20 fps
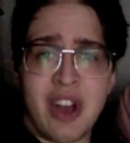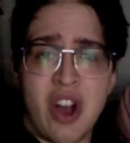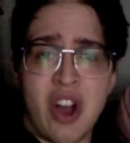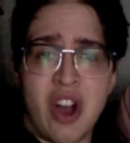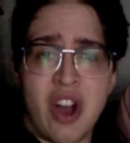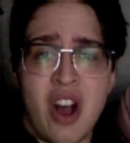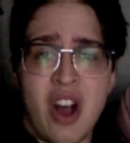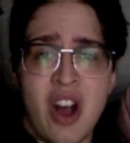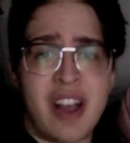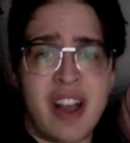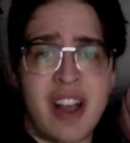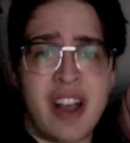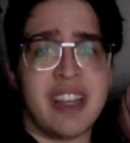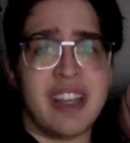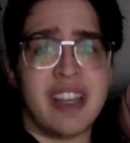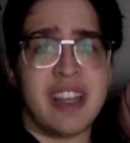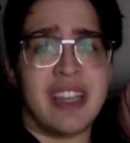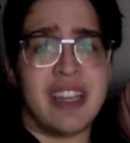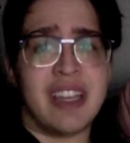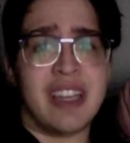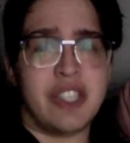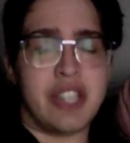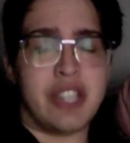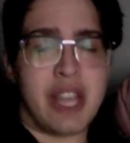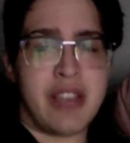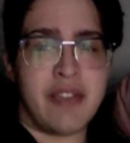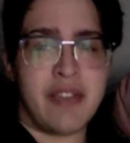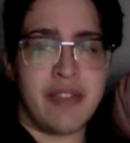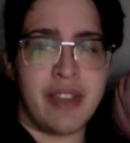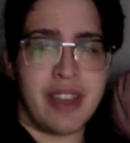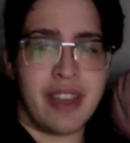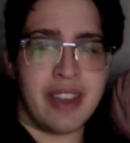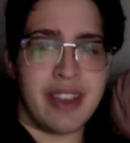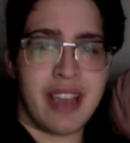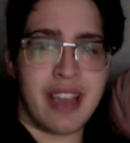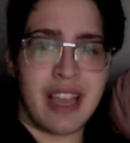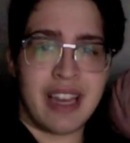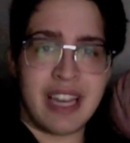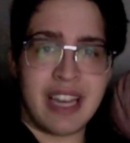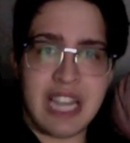hot and chafing
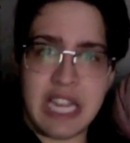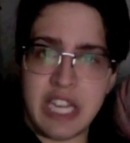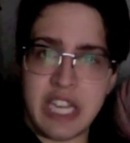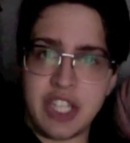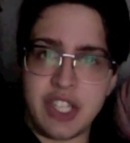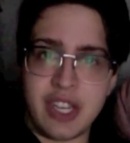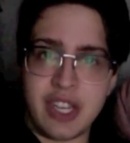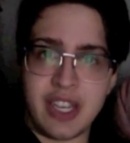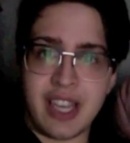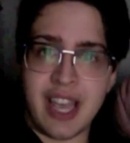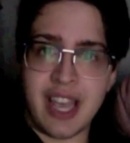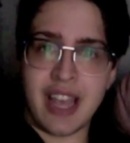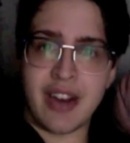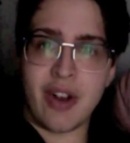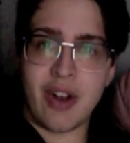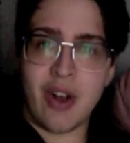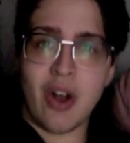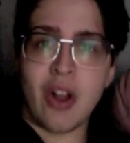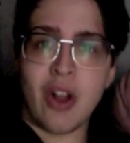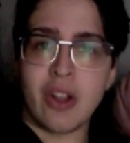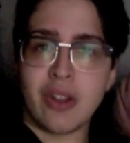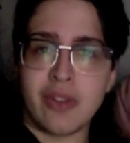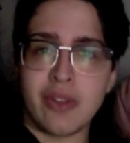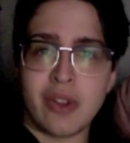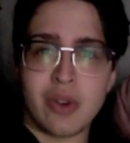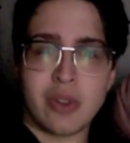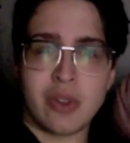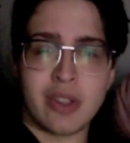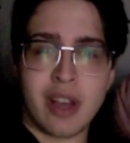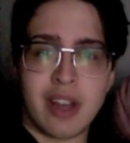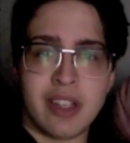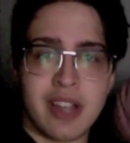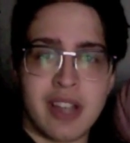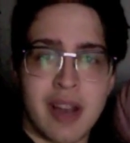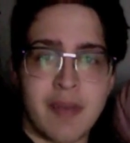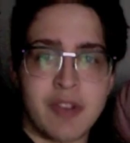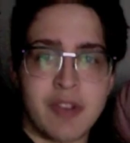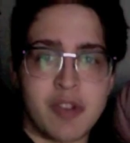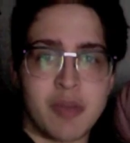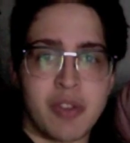and itching and all of those
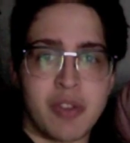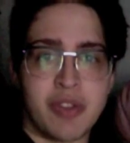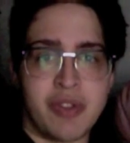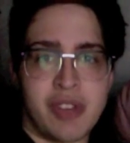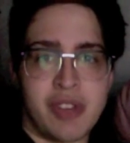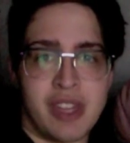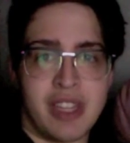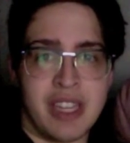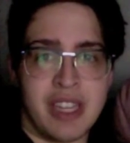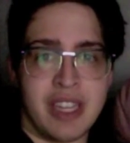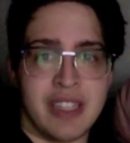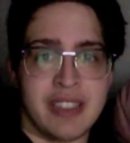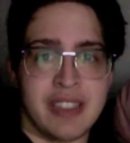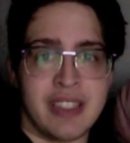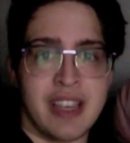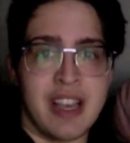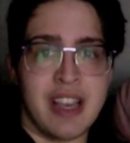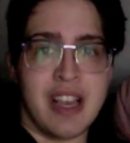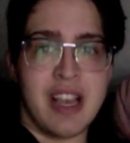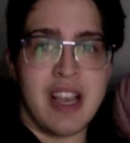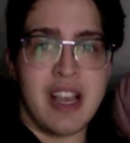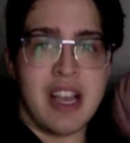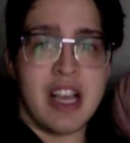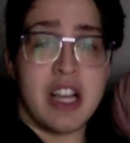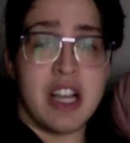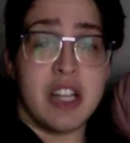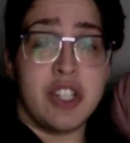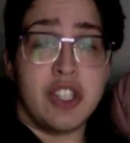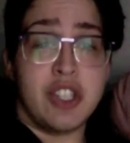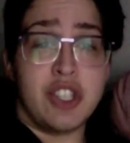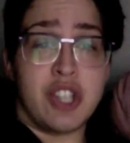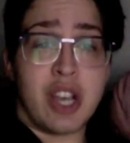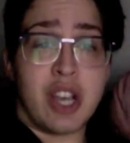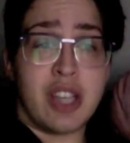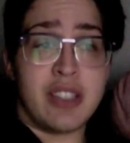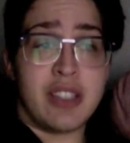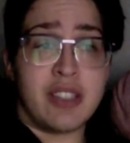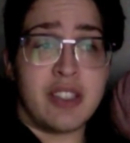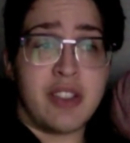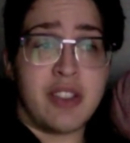uncomfortable feelings,
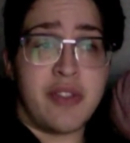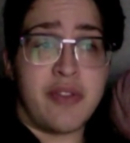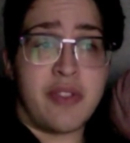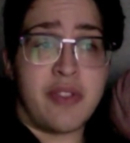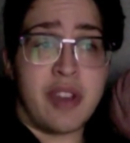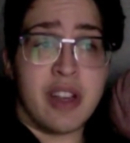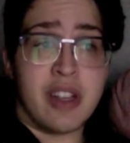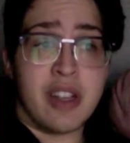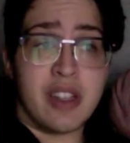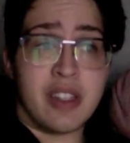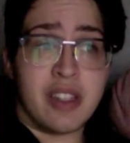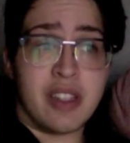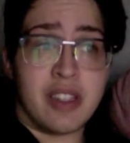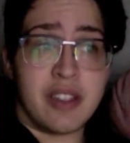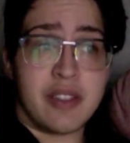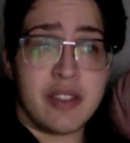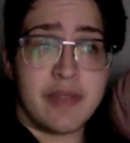just to feel